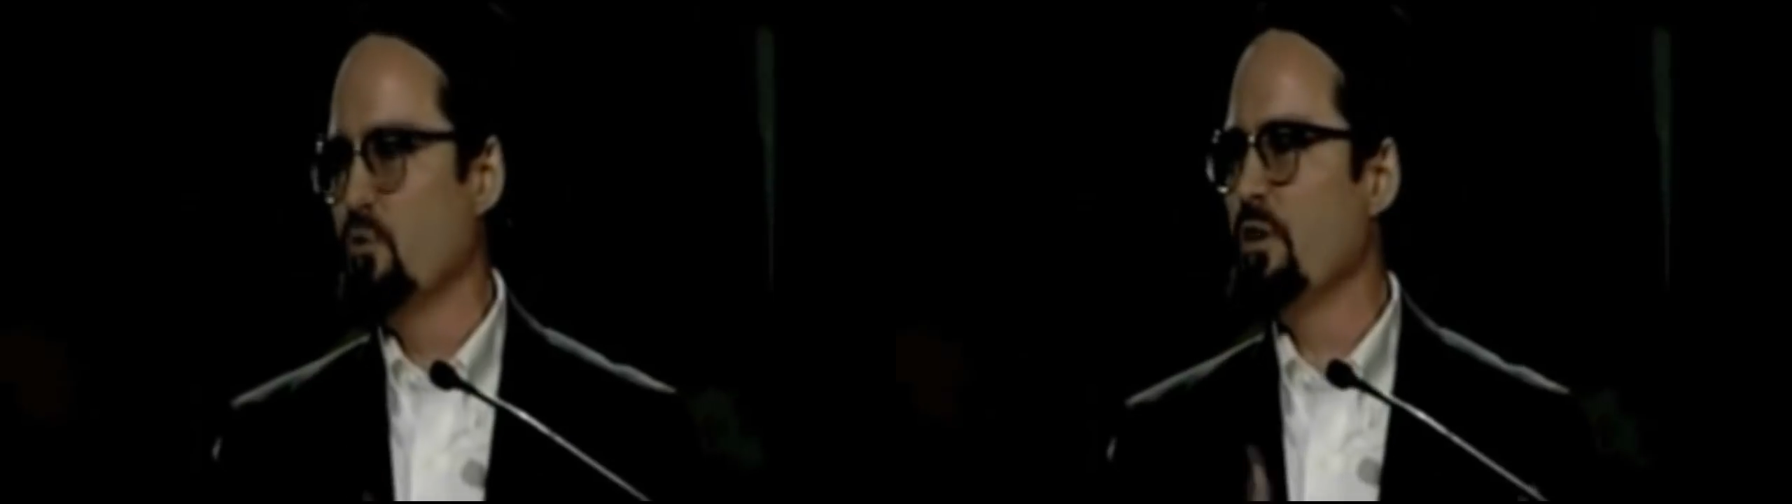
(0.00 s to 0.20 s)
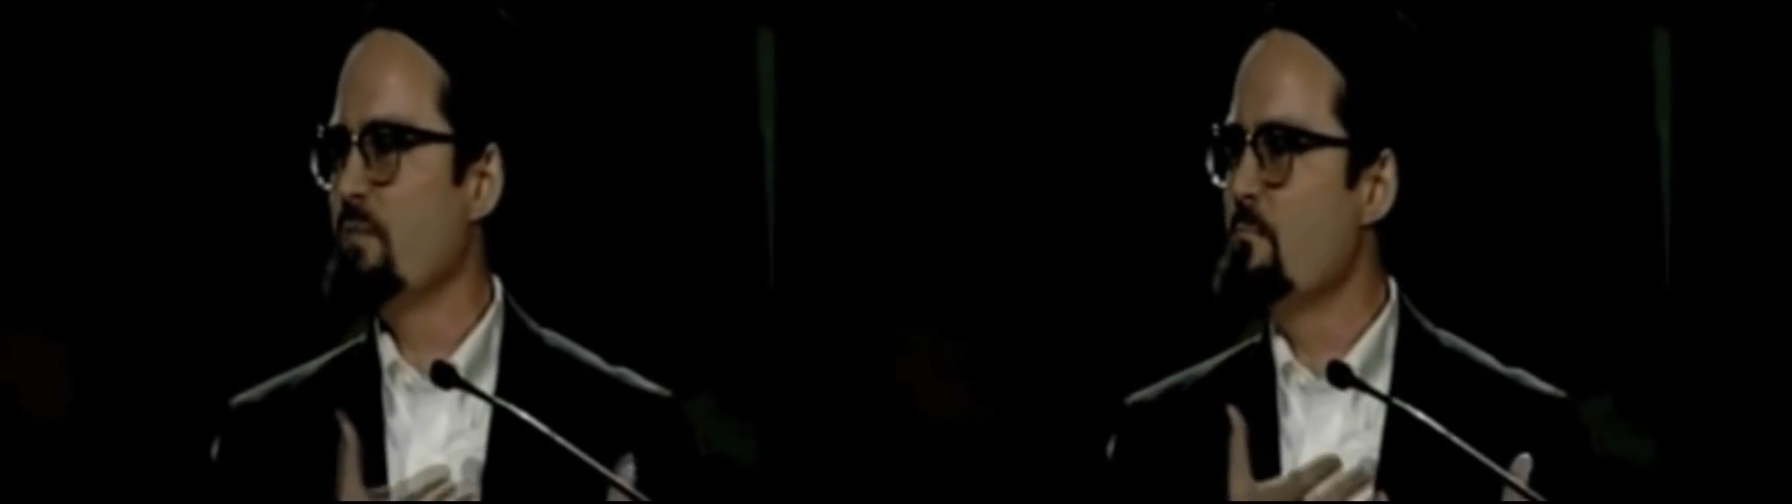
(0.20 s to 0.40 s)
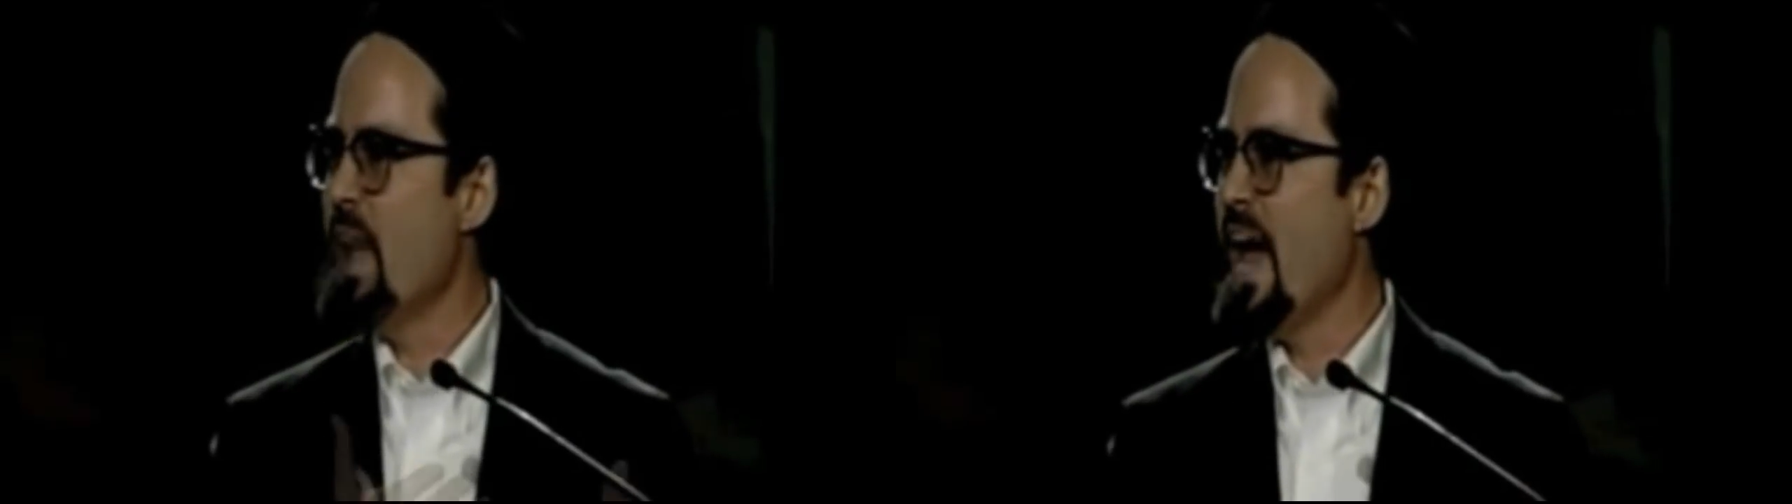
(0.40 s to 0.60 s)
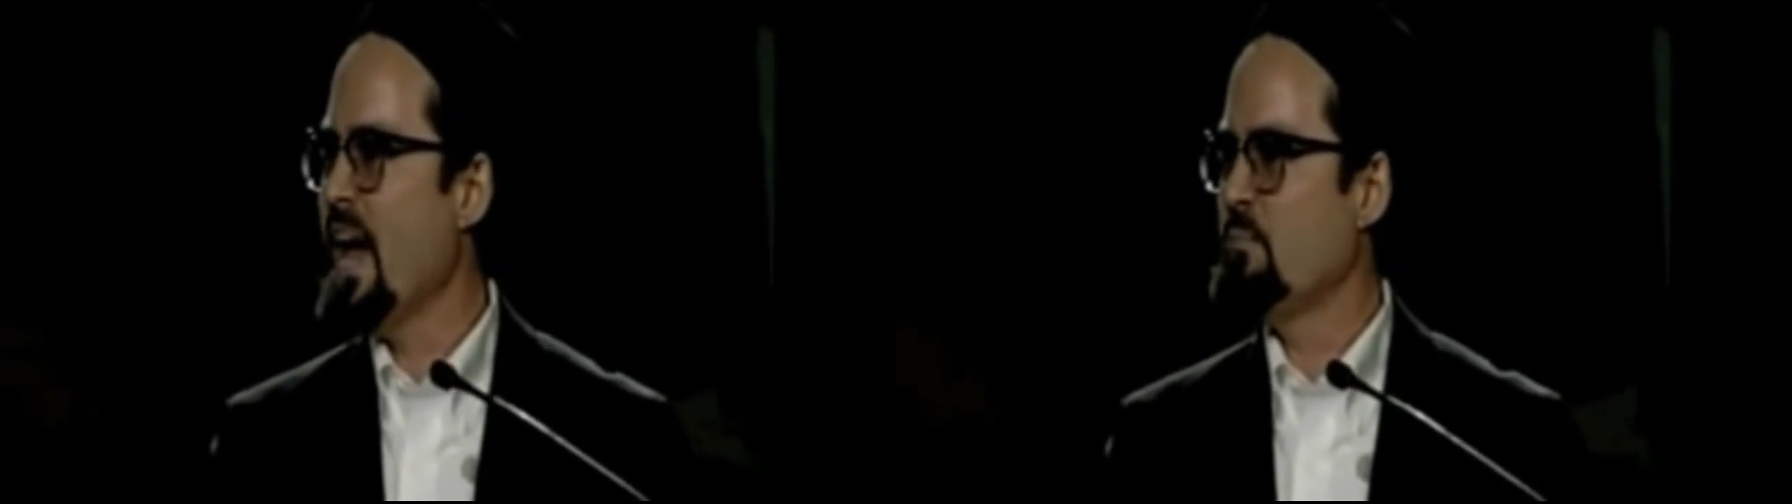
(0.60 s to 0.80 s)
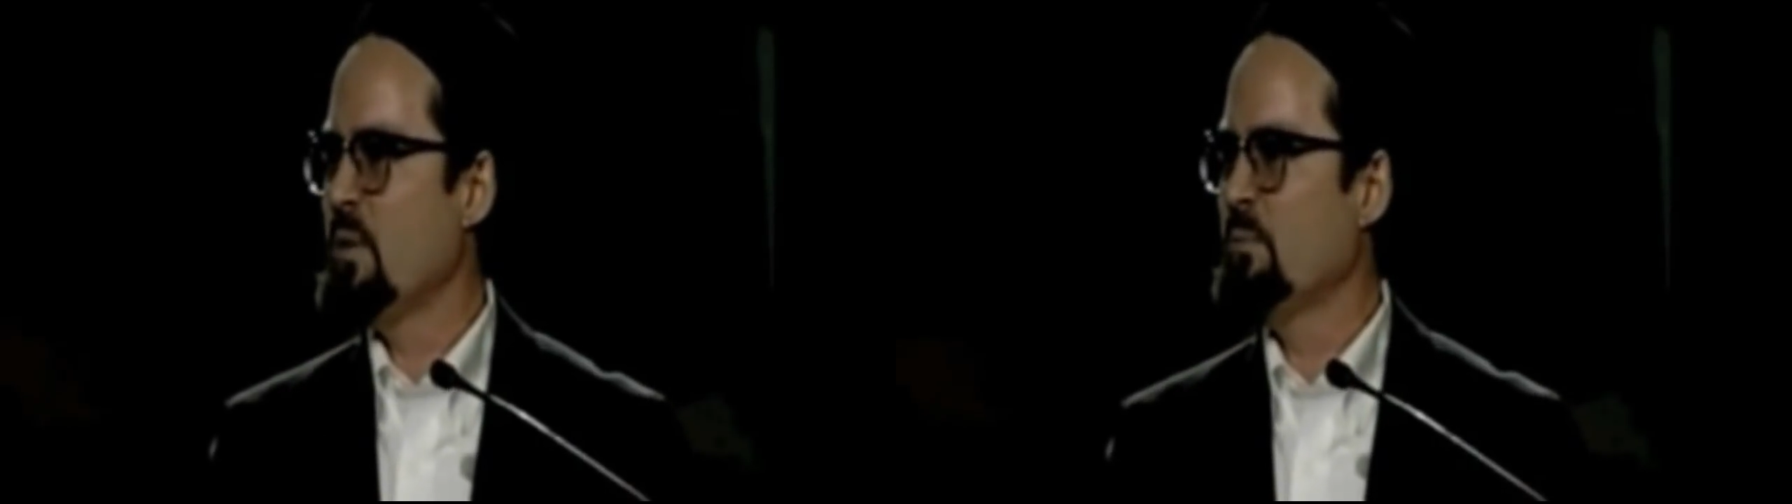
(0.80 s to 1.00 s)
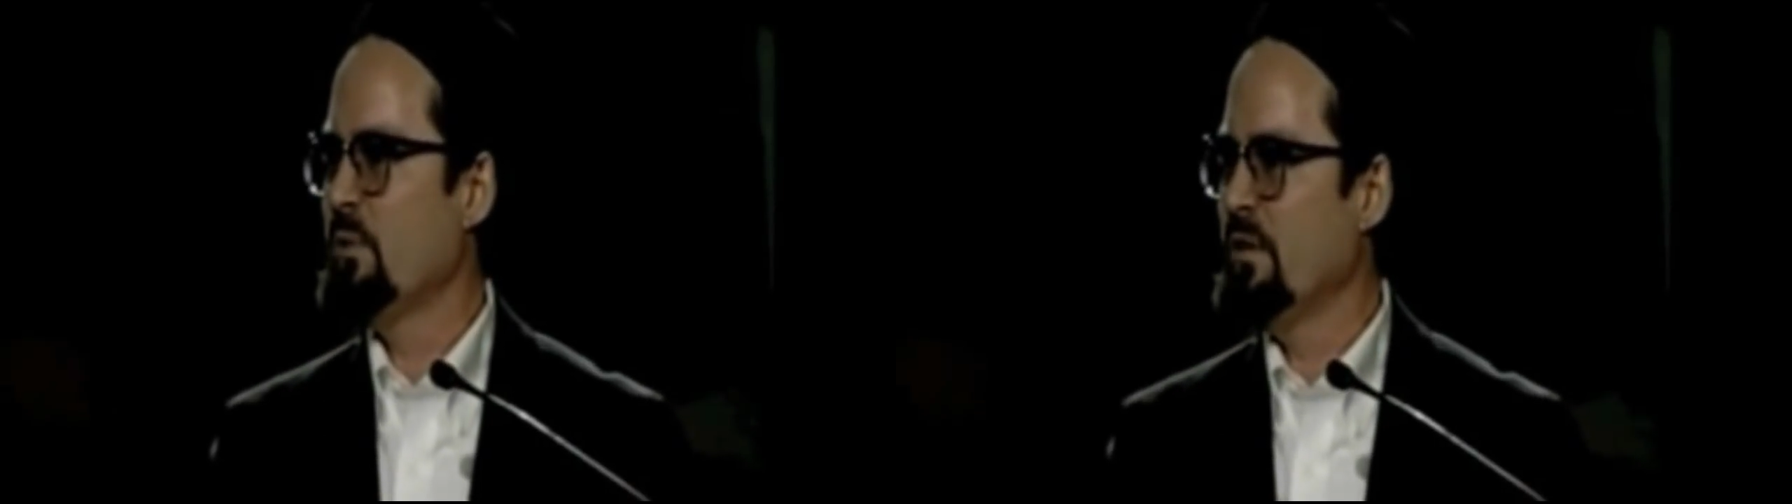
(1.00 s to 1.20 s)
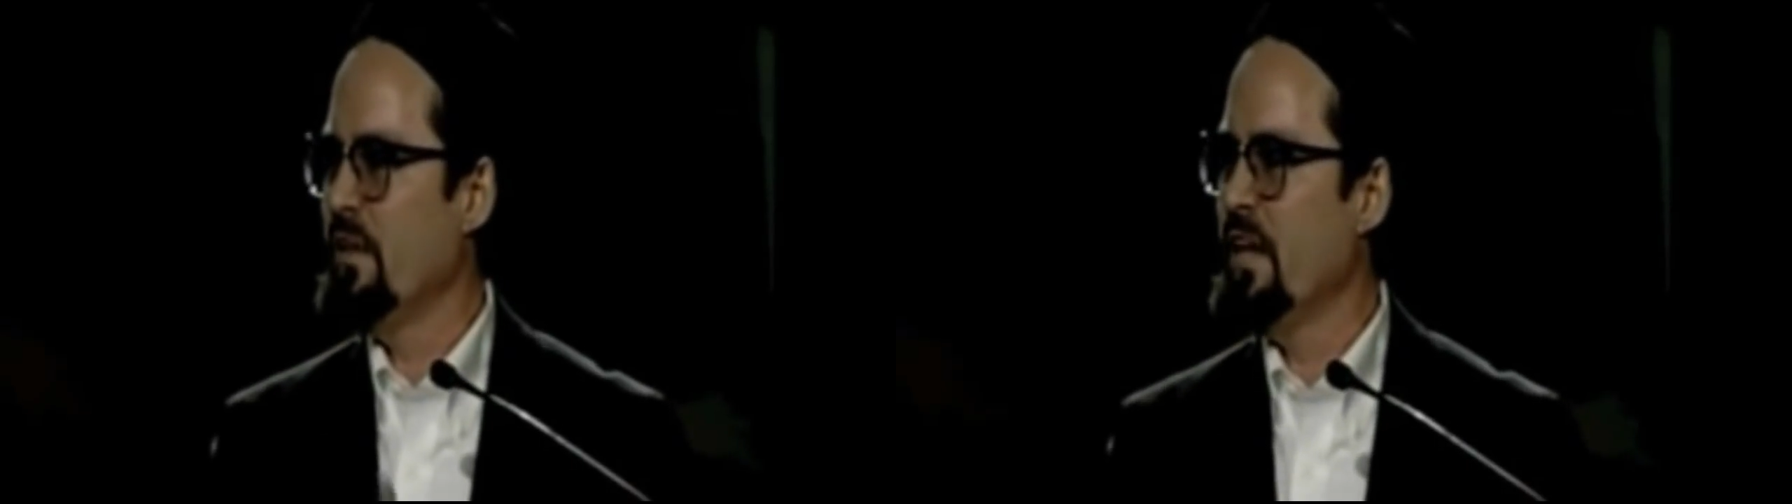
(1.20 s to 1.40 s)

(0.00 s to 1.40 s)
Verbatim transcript: with mad people in